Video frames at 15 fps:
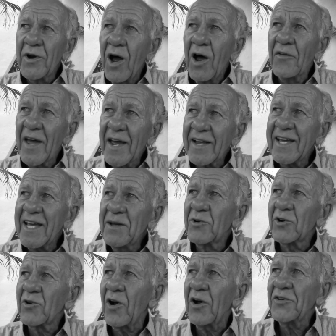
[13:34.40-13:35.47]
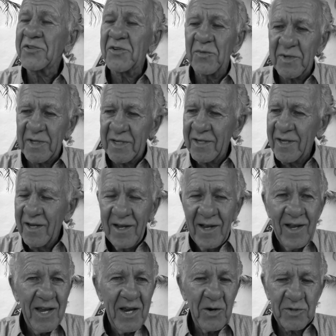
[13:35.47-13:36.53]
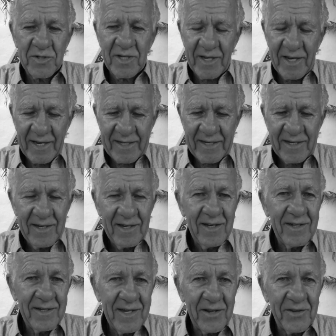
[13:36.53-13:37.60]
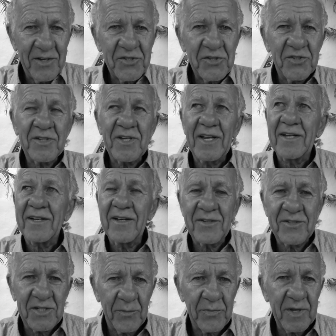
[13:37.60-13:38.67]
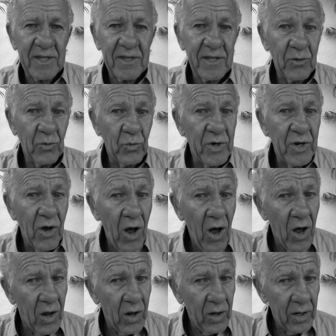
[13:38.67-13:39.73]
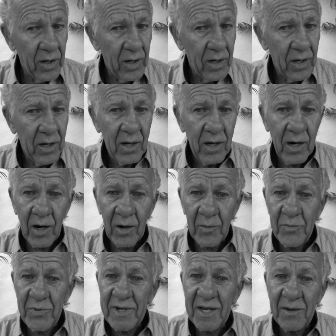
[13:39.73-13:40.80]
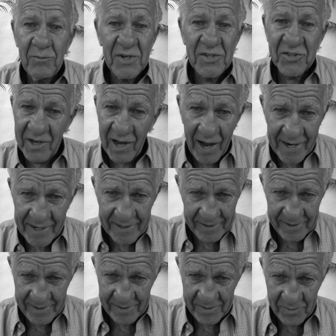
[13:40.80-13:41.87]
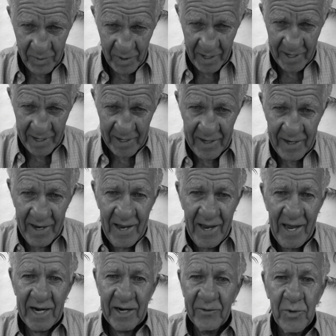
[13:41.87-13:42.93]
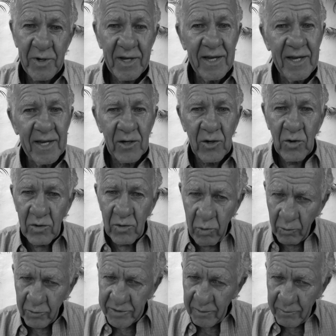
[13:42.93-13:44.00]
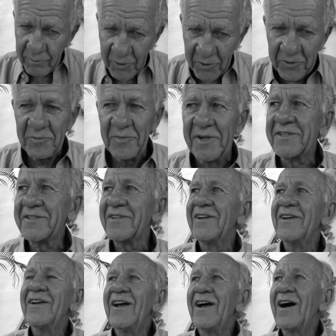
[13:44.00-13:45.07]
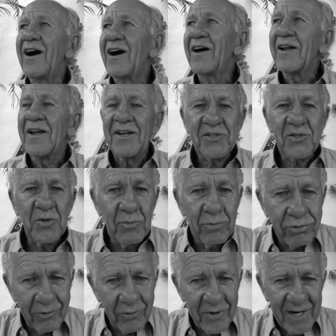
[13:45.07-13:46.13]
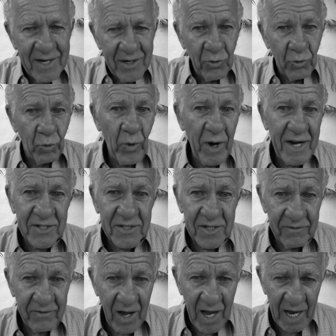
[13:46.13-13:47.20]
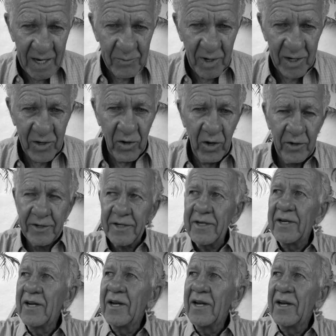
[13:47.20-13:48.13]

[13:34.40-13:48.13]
when all that came across to me, it was like, yeah, this is like something that we all are being misguided by. And if we can get a quote movement to bring and raise the vibe, I called it.